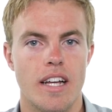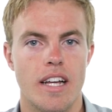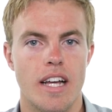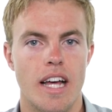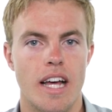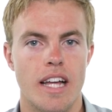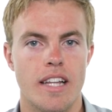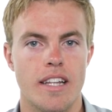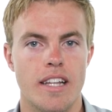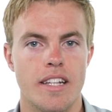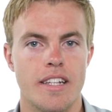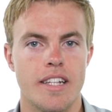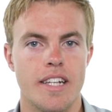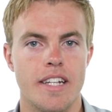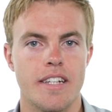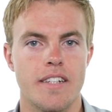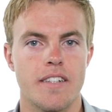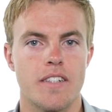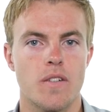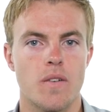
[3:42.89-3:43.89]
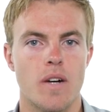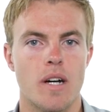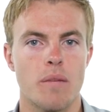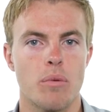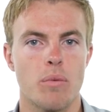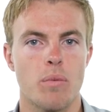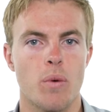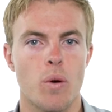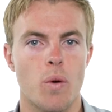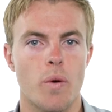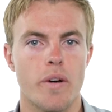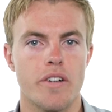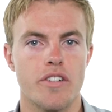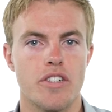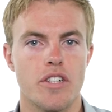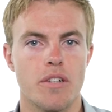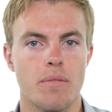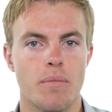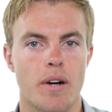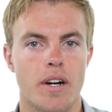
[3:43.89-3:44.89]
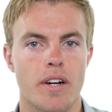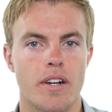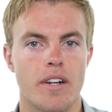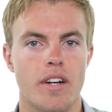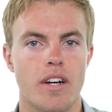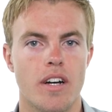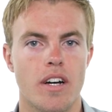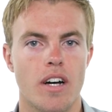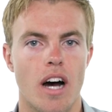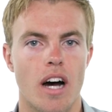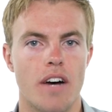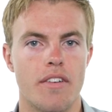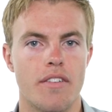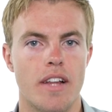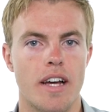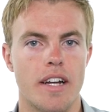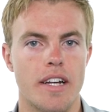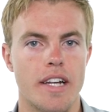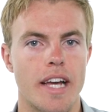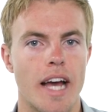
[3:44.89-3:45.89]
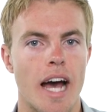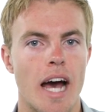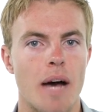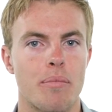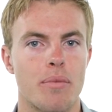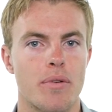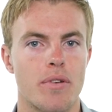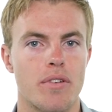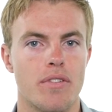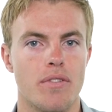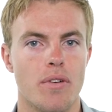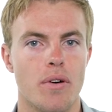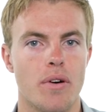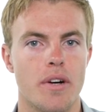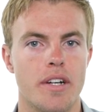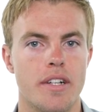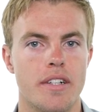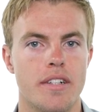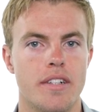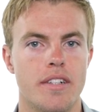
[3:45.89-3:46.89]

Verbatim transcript: and then the indescribable question mark of that gap or void